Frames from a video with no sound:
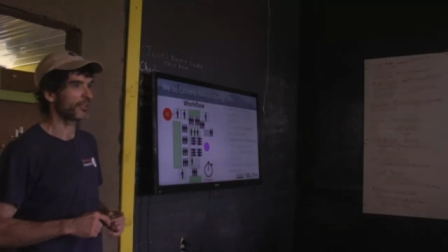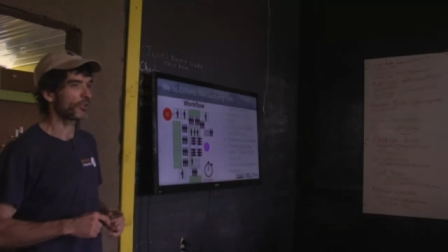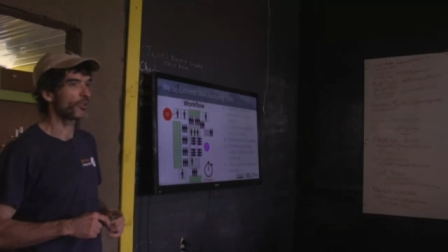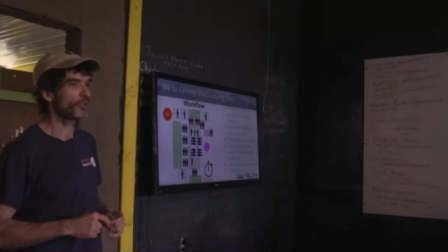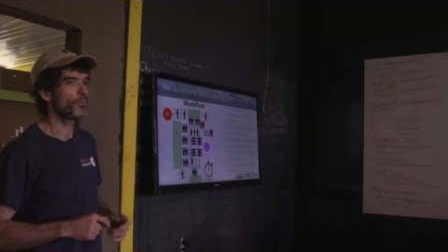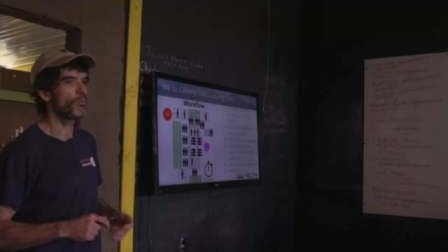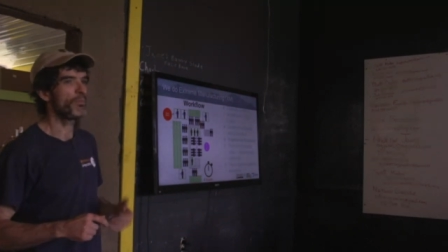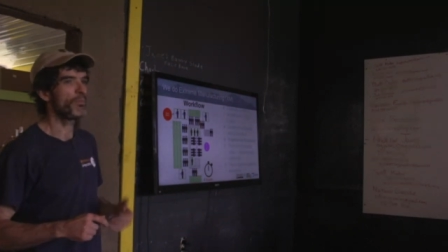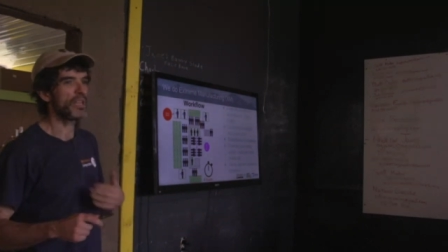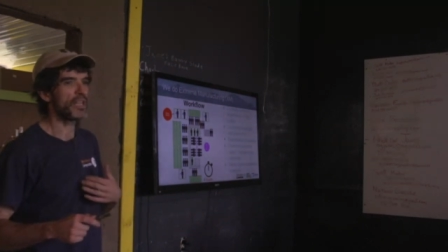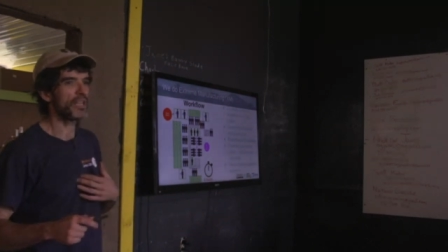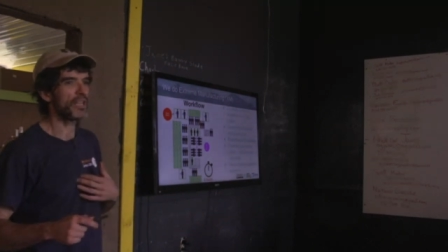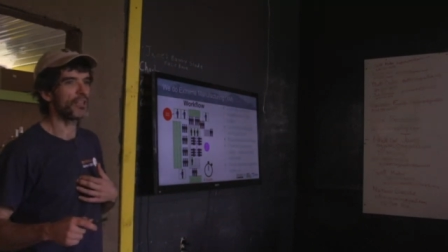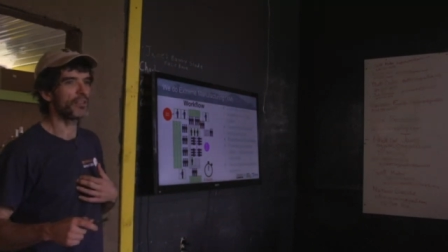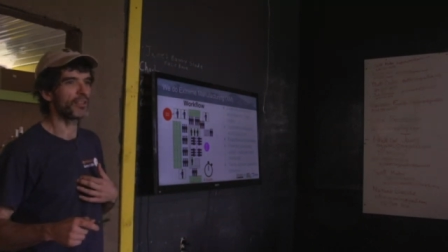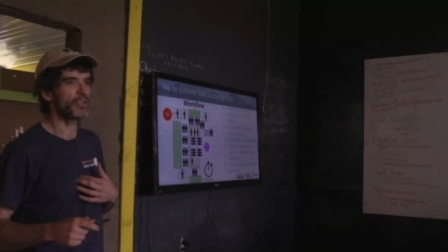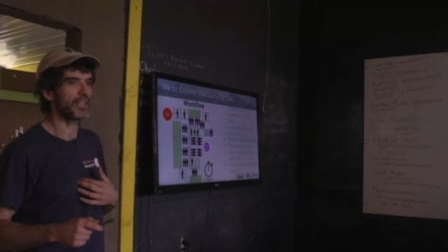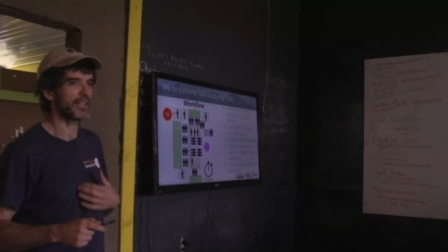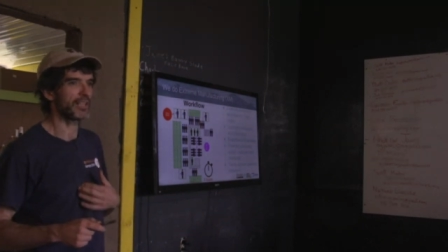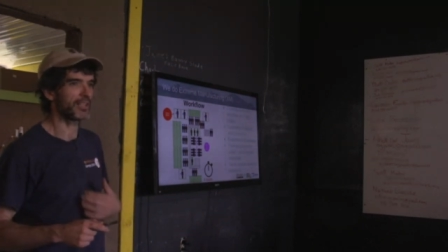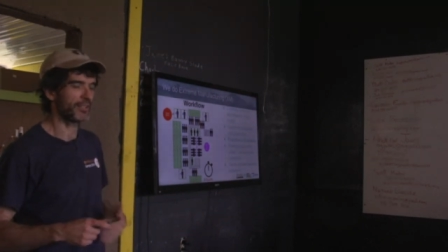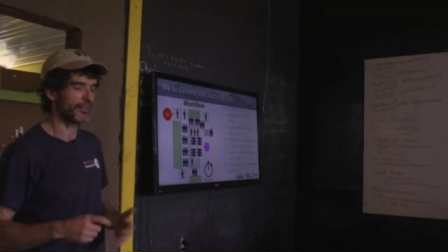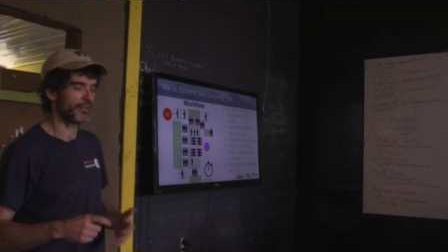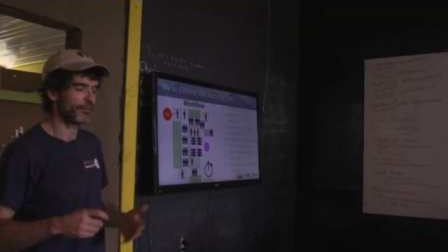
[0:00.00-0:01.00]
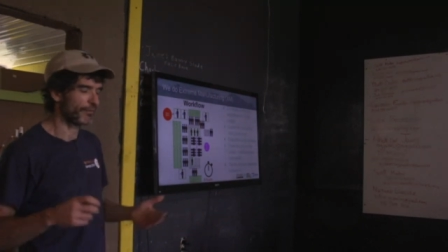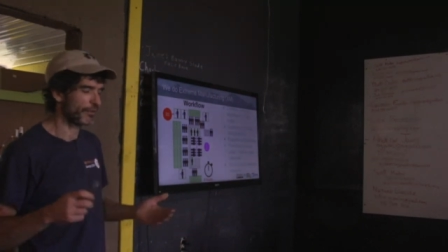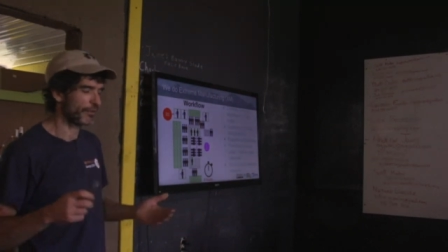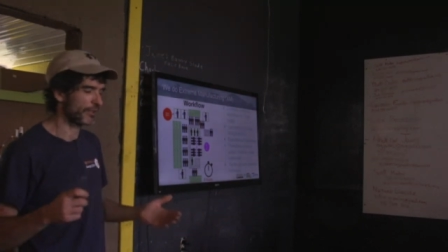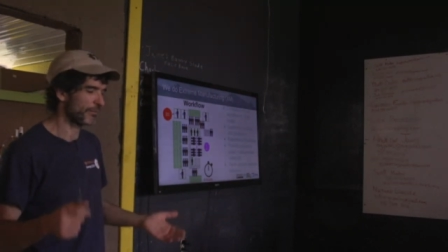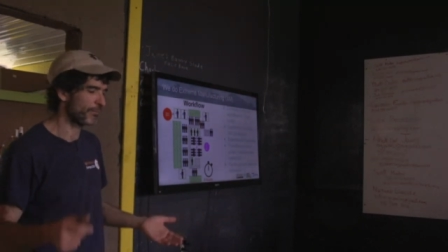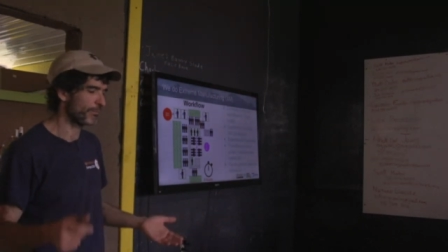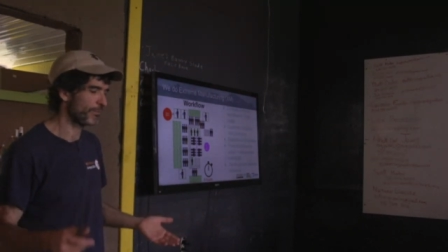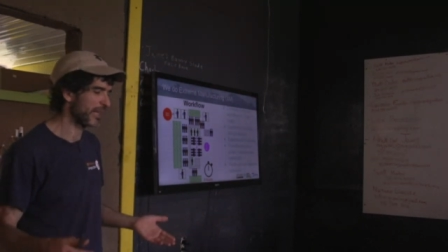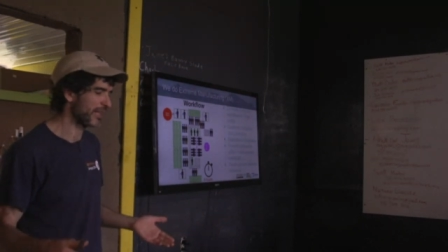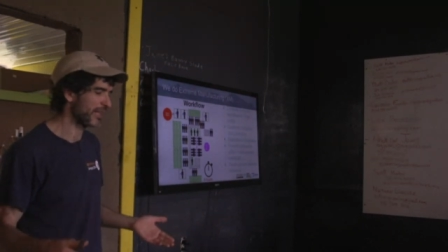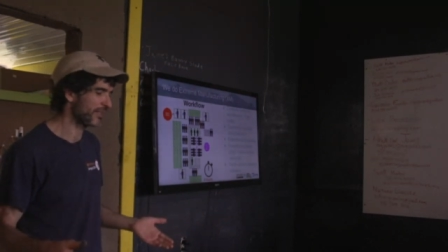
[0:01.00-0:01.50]
To me, in a
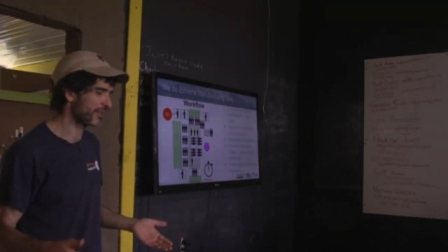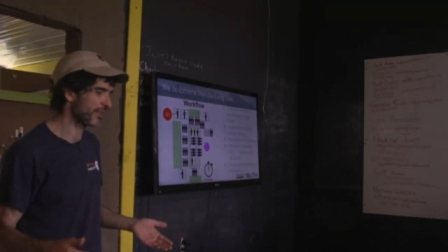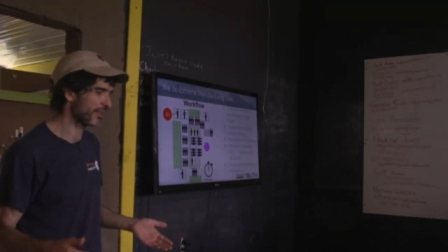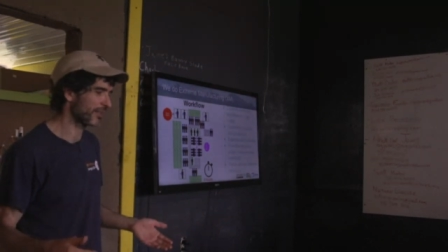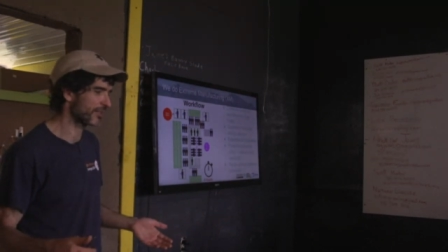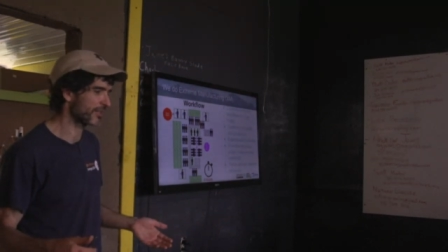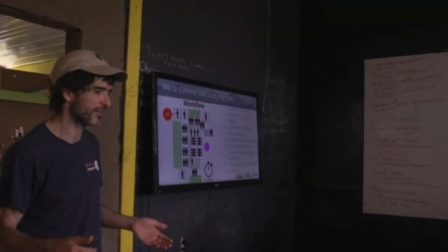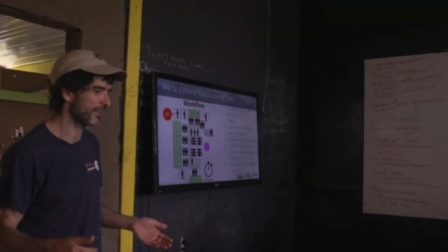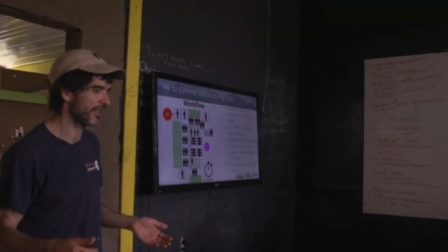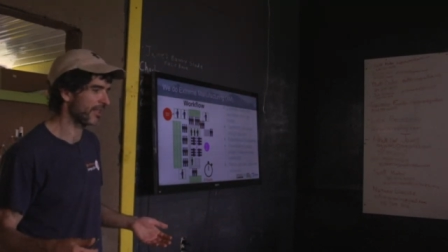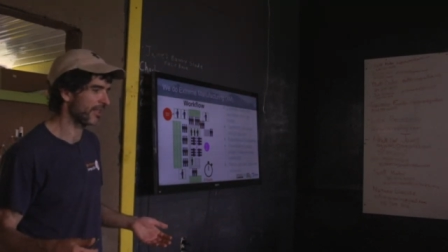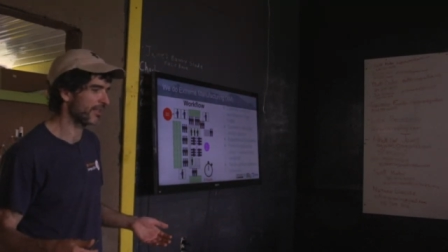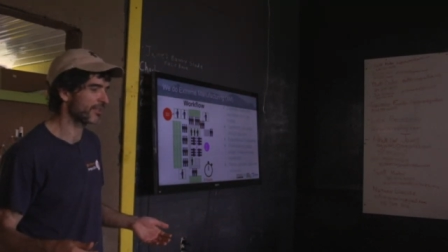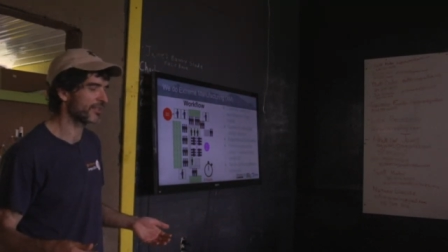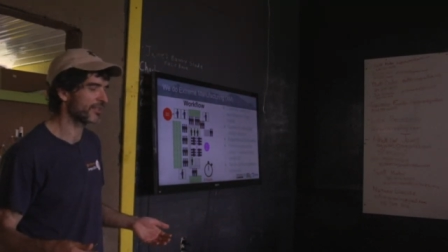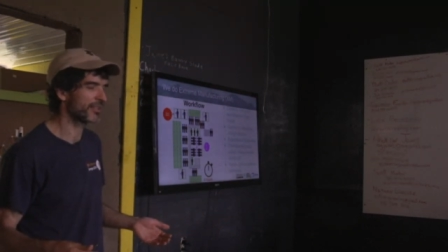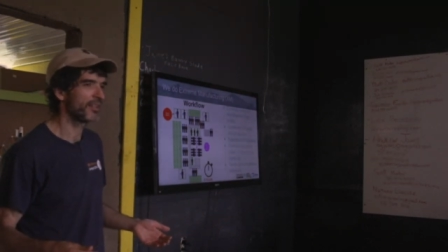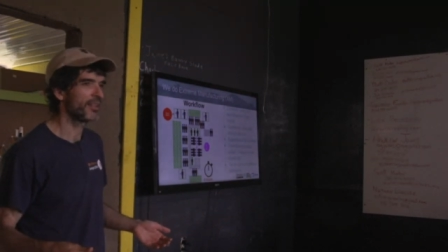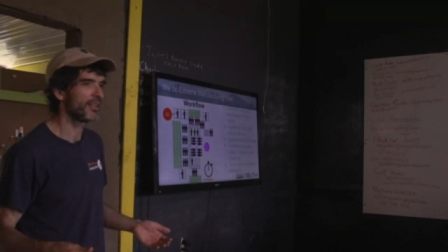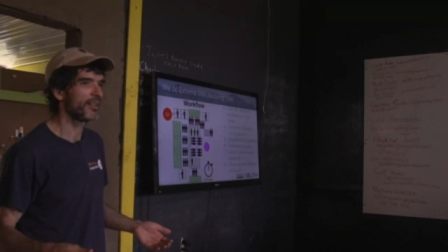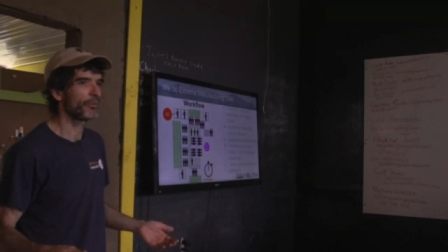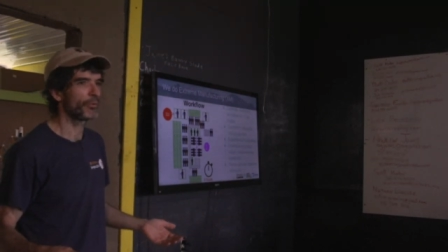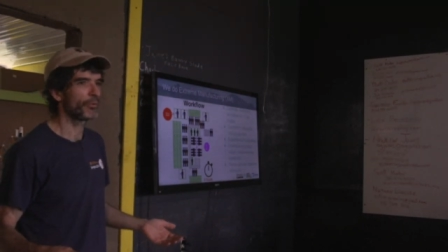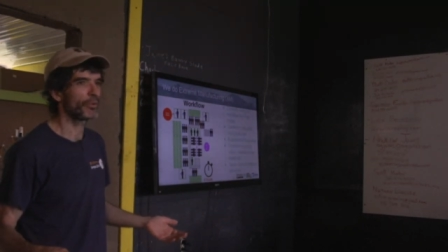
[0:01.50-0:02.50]
very basic sense,